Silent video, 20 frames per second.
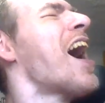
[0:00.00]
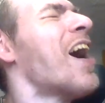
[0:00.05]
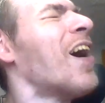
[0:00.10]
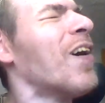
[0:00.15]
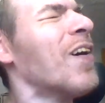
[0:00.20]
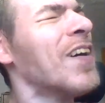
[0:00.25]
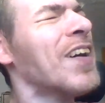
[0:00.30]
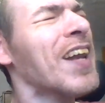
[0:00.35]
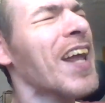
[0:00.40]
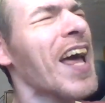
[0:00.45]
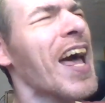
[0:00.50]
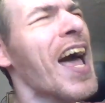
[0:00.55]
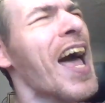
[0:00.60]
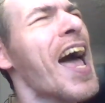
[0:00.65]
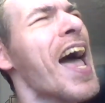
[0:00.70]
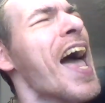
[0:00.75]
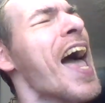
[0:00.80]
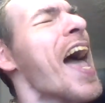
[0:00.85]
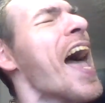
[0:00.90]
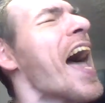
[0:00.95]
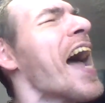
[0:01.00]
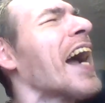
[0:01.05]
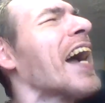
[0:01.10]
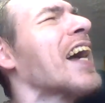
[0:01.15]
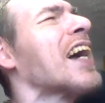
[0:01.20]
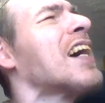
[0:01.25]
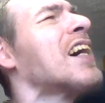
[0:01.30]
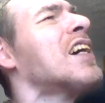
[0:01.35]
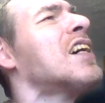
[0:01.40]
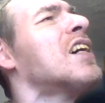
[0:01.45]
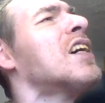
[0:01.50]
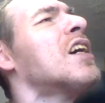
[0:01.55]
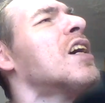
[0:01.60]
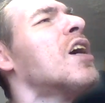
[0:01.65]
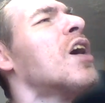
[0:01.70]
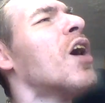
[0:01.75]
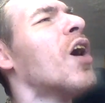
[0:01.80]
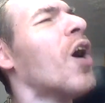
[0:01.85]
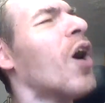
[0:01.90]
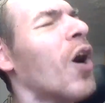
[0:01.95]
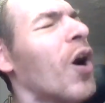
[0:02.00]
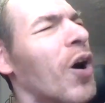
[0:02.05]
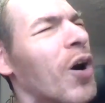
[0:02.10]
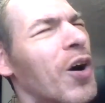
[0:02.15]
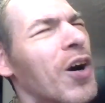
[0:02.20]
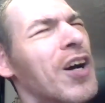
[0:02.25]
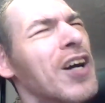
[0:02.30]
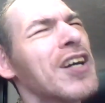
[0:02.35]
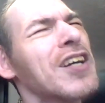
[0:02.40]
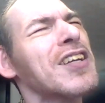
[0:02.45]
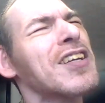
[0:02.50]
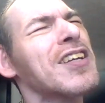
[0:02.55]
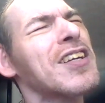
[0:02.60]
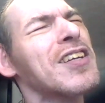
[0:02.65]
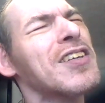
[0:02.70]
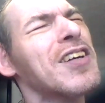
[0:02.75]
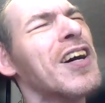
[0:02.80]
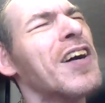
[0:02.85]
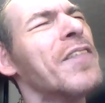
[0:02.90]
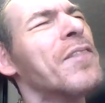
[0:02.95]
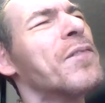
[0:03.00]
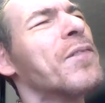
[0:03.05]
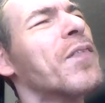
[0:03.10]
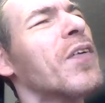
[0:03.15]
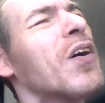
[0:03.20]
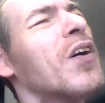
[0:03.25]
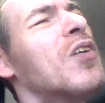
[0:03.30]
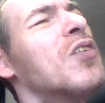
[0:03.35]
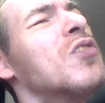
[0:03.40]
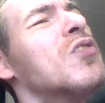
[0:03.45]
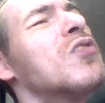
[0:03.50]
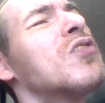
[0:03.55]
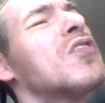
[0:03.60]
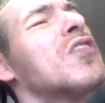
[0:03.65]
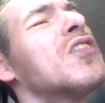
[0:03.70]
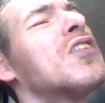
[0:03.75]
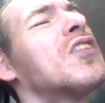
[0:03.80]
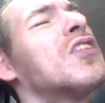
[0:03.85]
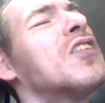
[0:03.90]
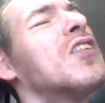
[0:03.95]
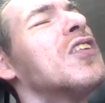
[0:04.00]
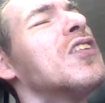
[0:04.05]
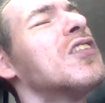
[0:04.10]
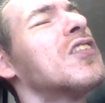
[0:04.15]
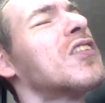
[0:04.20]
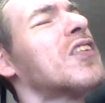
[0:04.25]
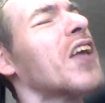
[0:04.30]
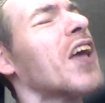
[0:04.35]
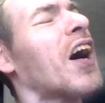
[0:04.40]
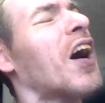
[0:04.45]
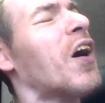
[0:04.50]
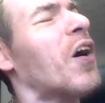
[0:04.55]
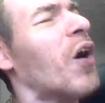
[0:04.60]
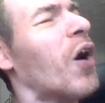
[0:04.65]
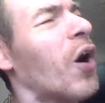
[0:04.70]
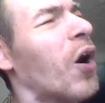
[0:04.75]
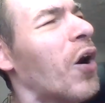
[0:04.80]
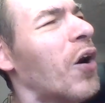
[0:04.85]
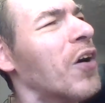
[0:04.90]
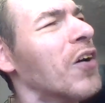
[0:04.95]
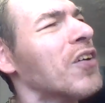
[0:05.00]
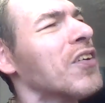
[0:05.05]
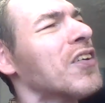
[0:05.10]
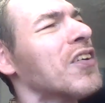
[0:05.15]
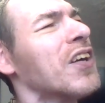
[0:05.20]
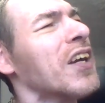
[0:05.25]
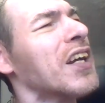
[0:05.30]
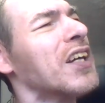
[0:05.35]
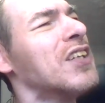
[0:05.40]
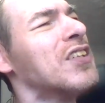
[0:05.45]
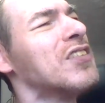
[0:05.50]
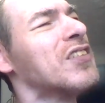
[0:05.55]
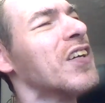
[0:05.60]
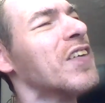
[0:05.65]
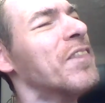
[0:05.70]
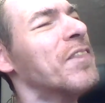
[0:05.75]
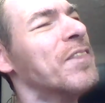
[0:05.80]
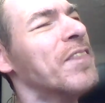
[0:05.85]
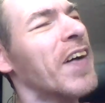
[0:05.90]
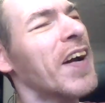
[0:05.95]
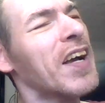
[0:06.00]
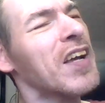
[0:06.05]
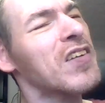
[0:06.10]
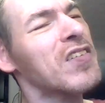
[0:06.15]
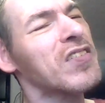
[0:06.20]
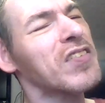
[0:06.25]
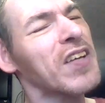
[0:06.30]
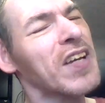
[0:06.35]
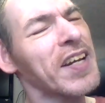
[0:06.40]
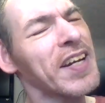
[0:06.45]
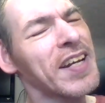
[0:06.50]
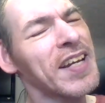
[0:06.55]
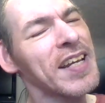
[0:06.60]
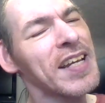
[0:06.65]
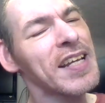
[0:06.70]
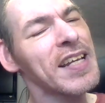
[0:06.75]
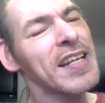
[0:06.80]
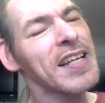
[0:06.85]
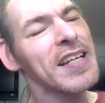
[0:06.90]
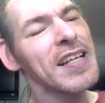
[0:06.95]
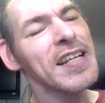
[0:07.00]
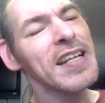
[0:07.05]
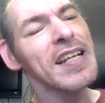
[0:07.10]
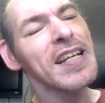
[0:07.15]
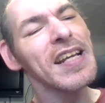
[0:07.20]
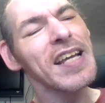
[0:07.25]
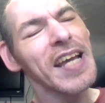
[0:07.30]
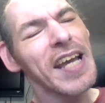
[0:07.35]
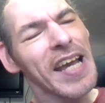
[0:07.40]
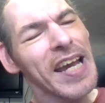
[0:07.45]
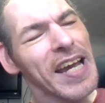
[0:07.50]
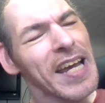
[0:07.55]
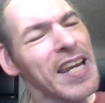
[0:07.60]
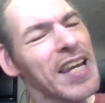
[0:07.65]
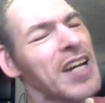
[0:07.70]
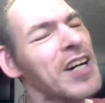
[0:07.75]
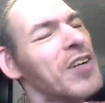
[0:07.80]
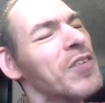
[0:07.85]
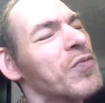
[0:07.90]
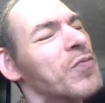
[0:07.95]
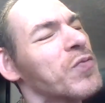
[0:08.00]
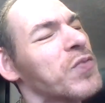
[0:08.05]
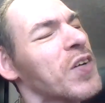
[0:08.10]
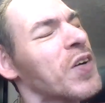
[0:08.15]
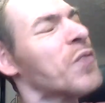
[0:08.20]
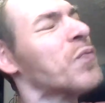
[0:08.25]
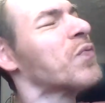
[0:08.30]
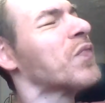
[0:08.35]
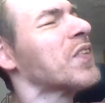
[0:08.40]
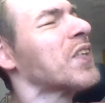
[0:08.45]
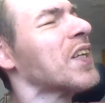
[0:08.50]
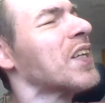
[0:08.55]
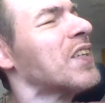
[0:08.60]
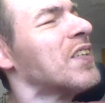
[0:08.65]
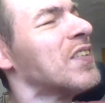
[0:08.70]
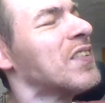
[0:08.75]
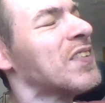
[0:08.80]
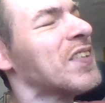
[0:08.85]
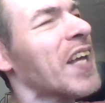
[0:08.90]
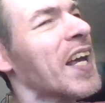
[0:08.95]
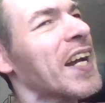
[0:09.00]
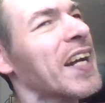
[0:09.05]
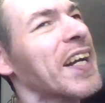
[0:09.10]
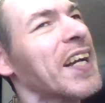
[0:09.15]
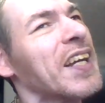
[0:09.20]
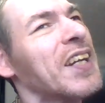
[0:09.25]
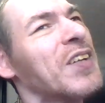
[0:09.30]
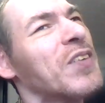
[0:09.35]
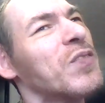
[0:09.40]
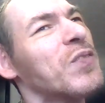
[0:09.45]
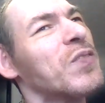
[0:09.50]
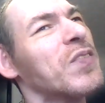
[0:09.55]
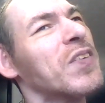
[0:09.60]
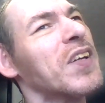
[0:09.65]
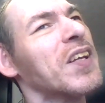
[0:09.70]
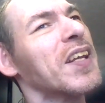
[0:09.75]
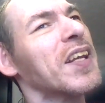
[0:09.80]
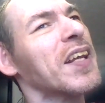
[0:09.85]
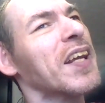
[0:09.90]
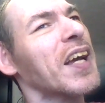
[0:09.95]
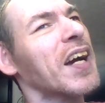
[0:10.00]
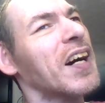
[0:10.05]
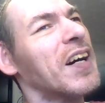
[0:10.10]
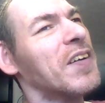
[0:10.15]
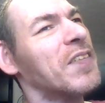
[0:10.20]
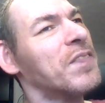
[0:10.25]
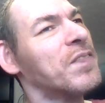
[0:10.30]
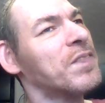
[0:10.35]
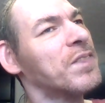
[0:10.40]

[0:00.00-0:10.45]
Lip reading: in the heck are you supposed to tell all your information in a 15-second video?